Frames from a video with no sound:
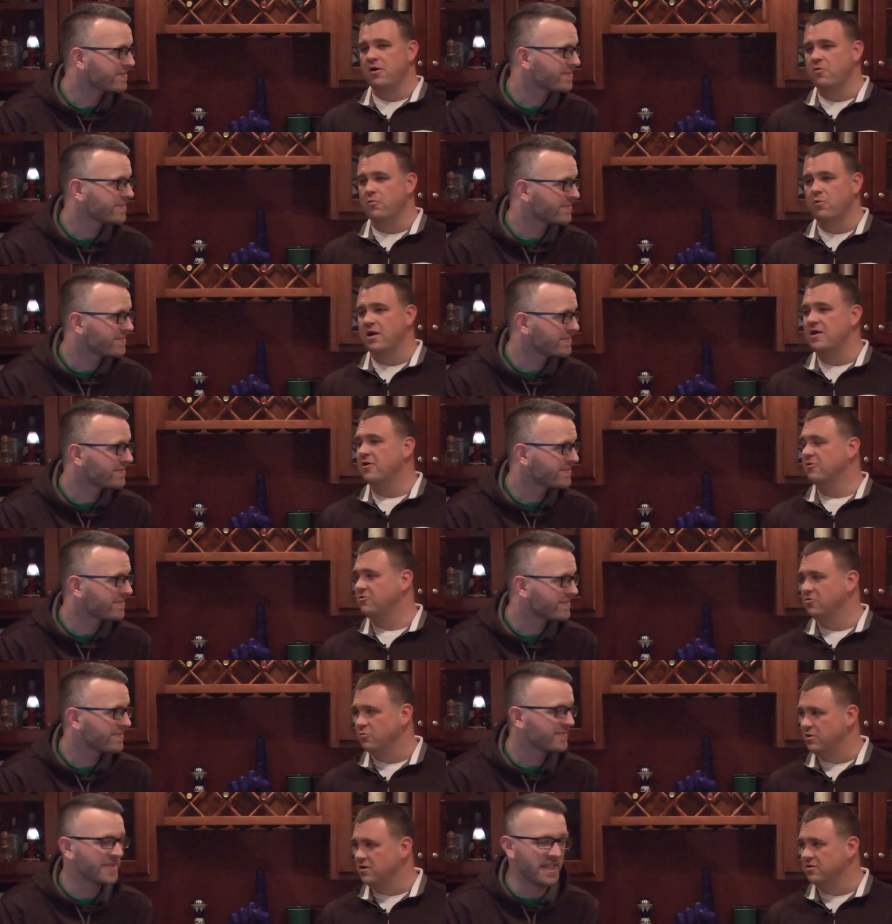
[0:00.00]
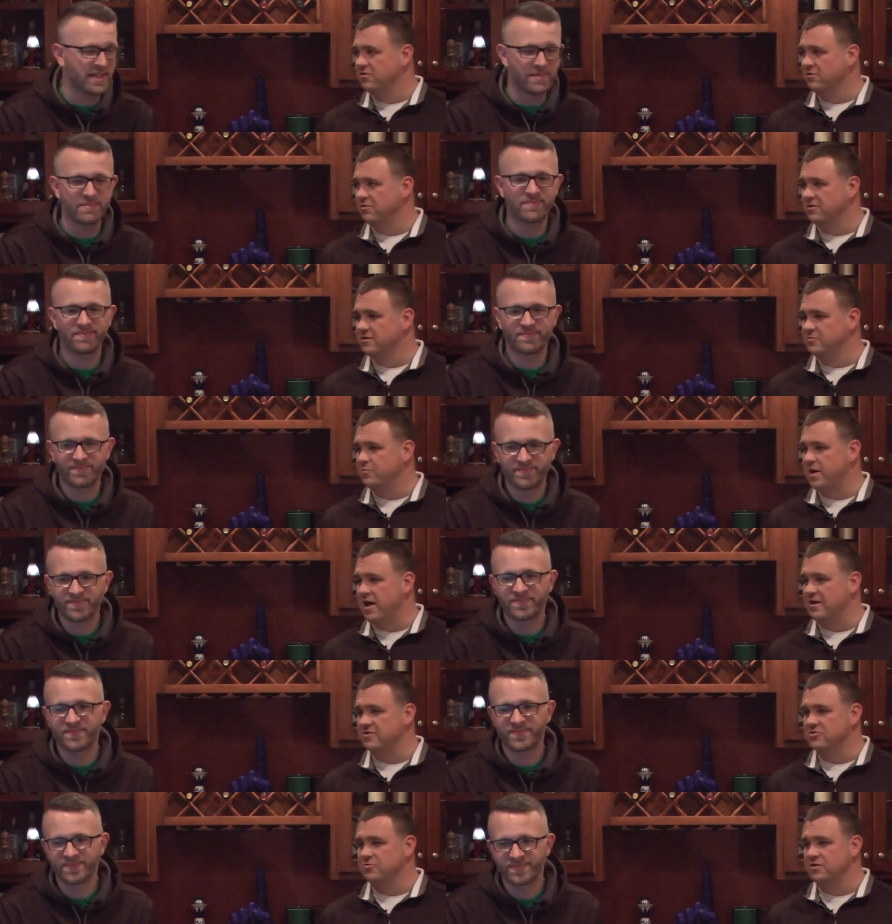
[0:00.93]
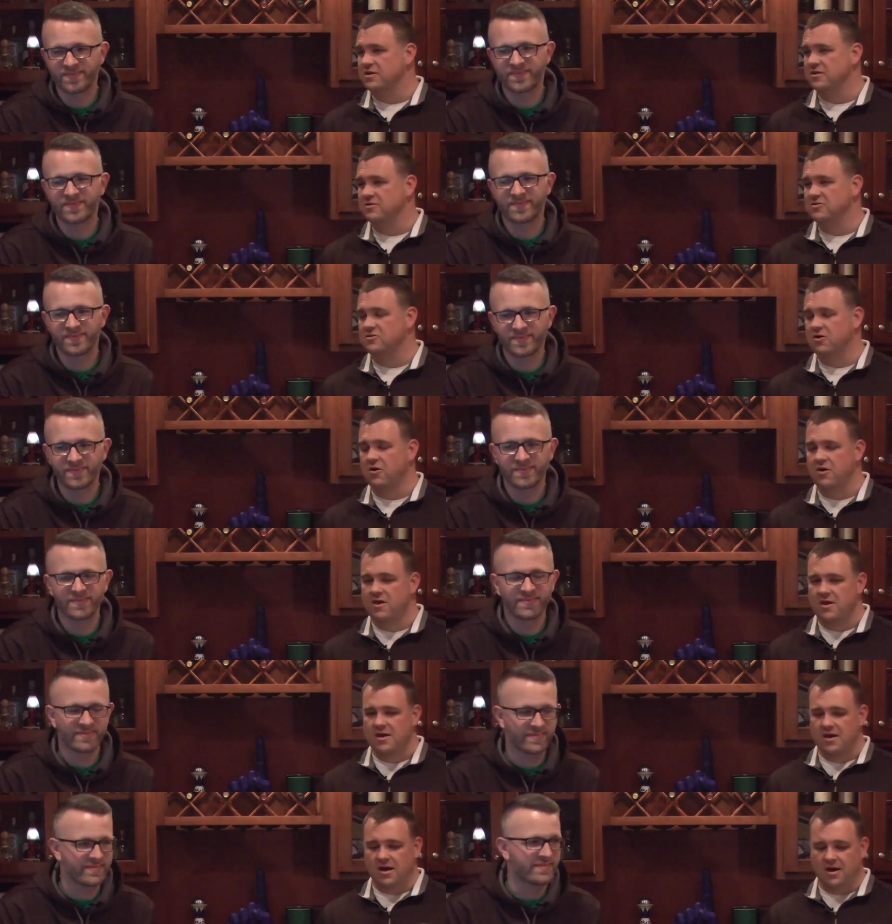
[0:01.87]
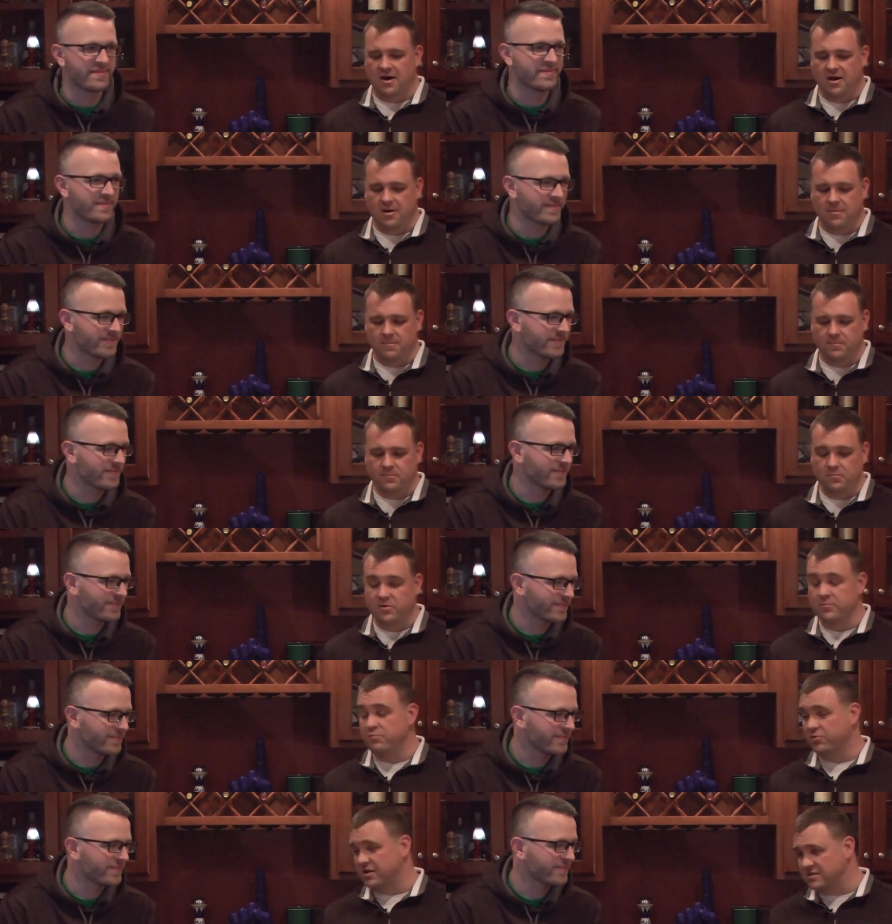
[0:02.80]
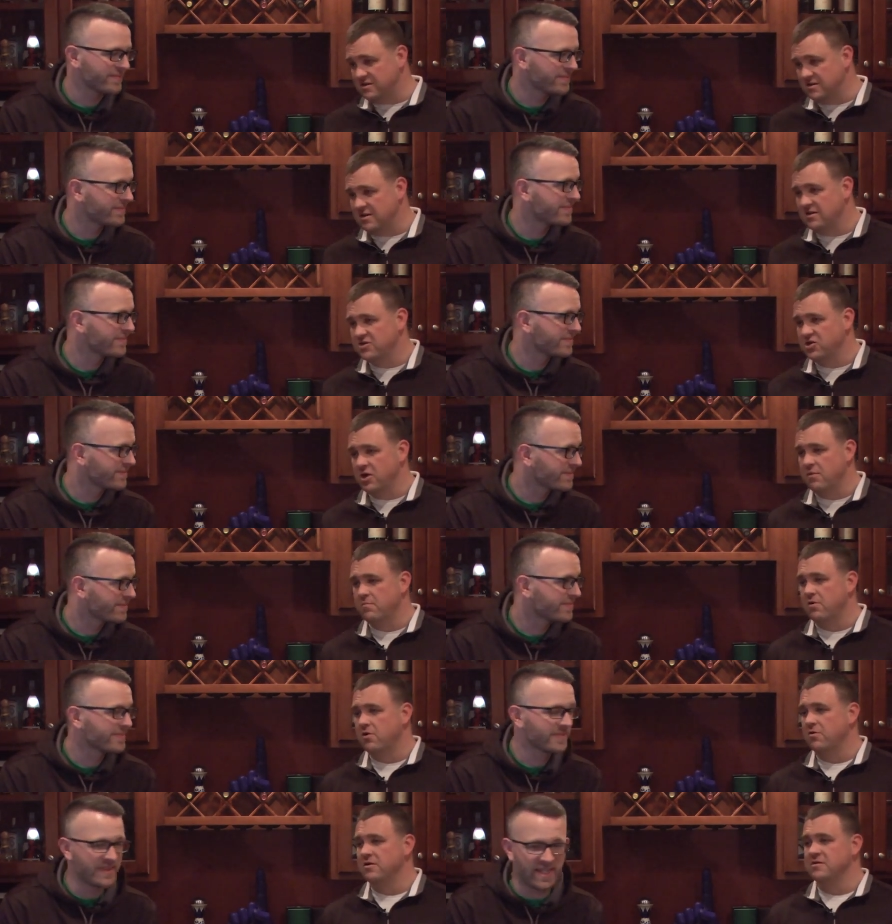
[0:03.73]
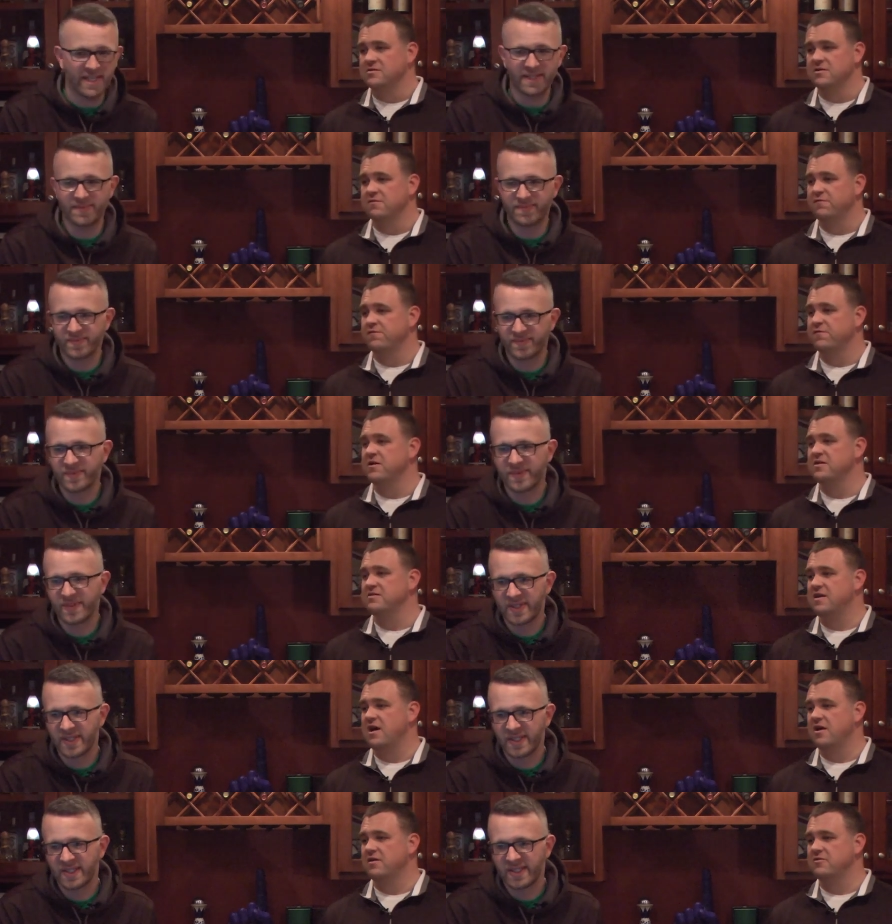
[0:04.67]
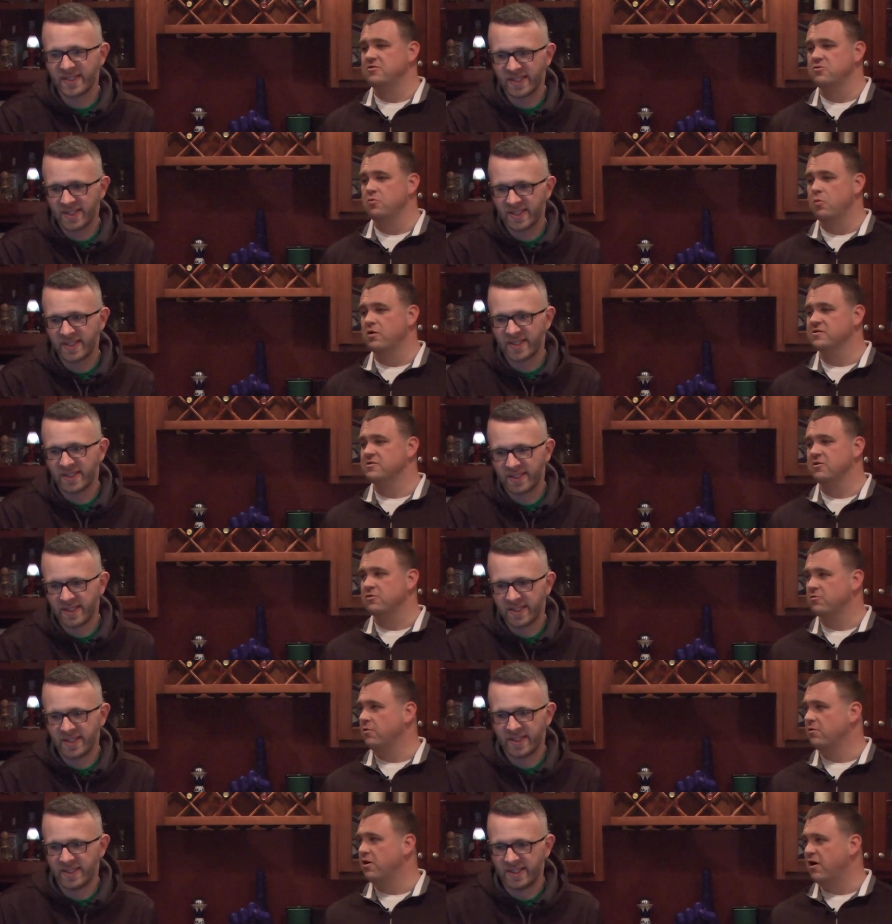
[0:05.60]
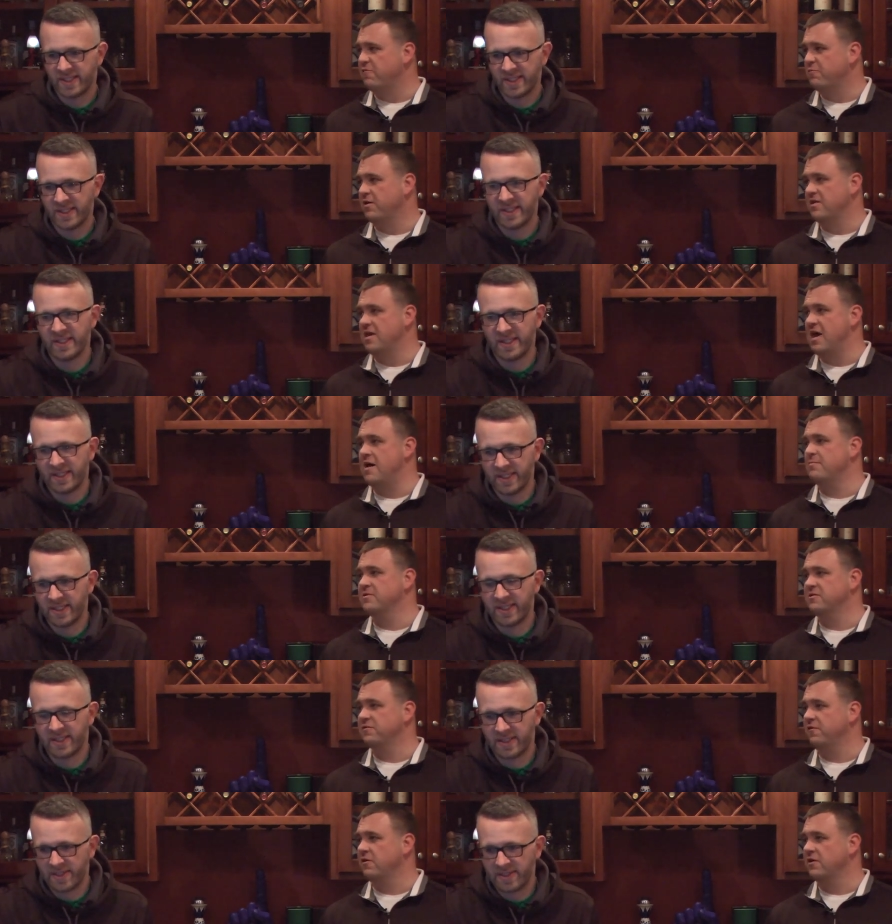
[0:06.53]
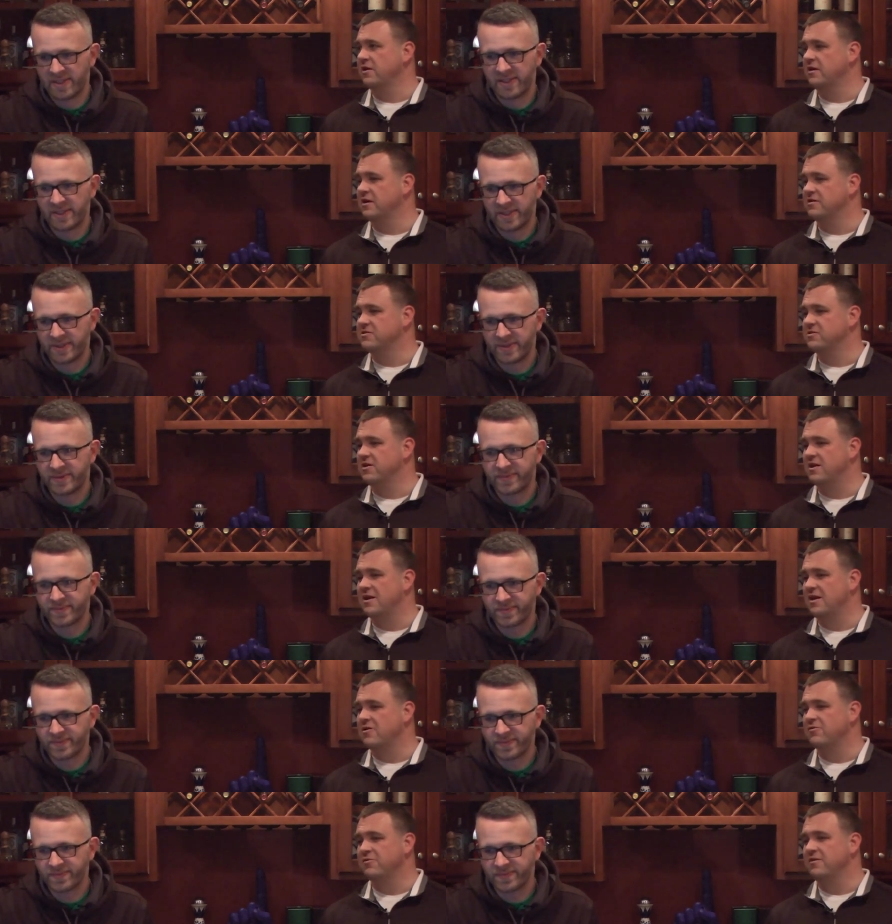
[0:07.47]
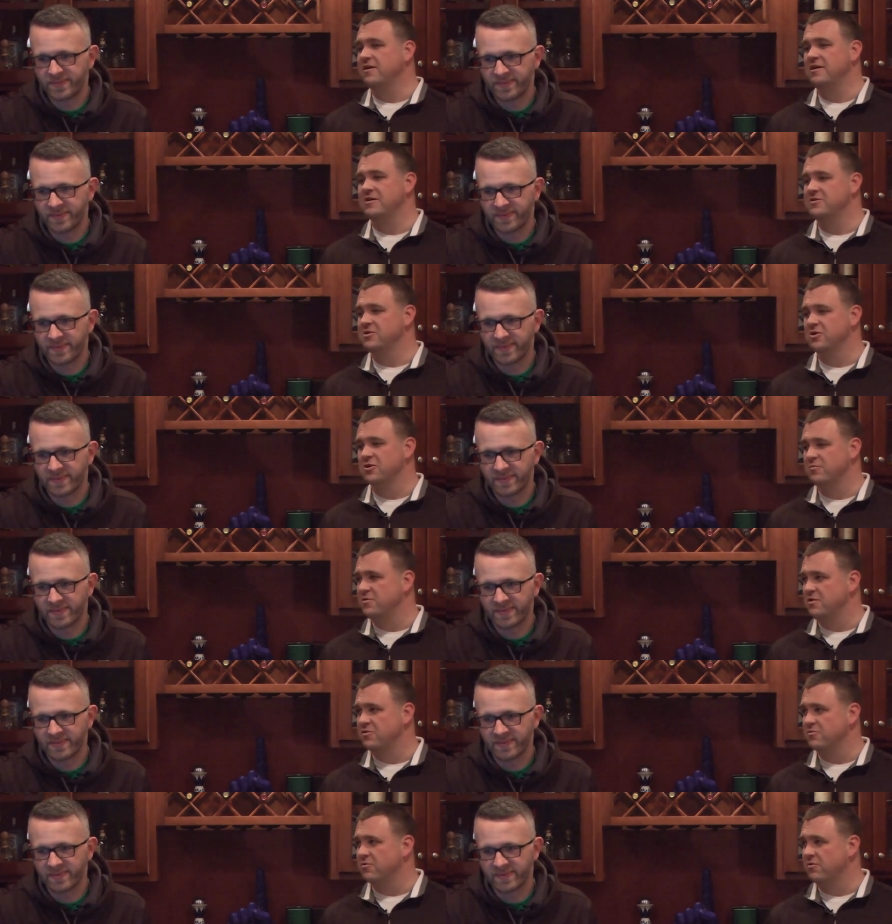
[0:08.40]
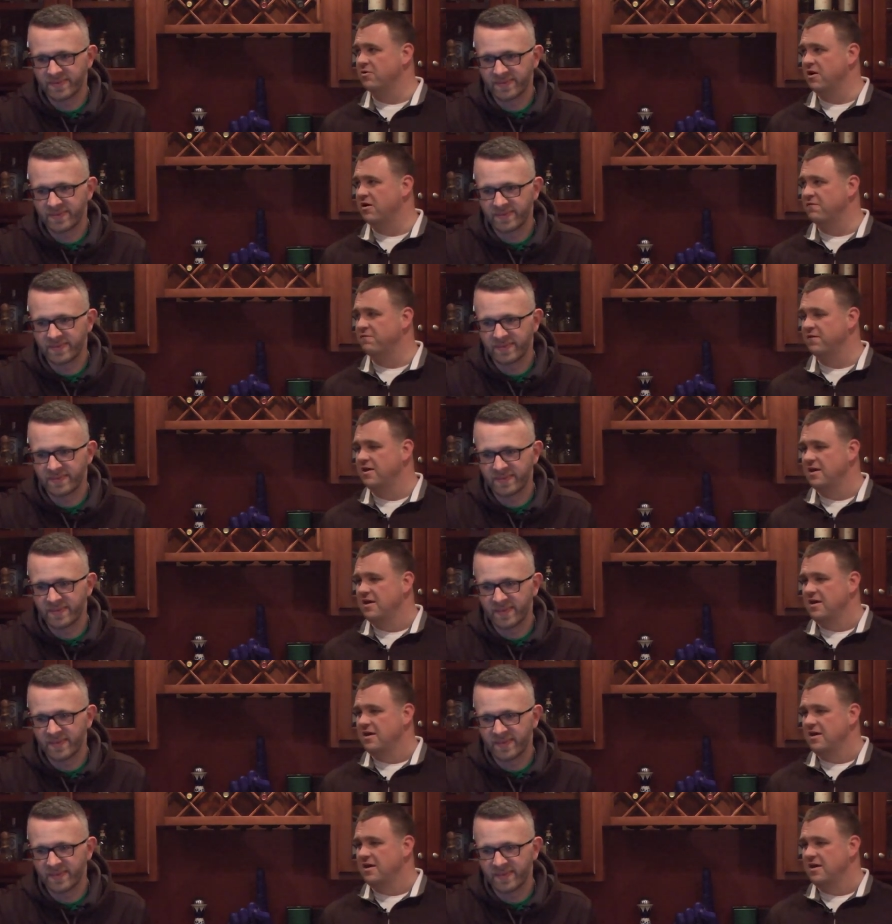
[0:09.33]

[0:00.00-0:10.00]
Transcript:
Speaker 1: went right out the window yep. this past week. So um, but Bryson DeChambeau is yeah. a freak talent who wasn't thrown off by the atmosphere at Augusta, and I don't think he's going to be thrown off.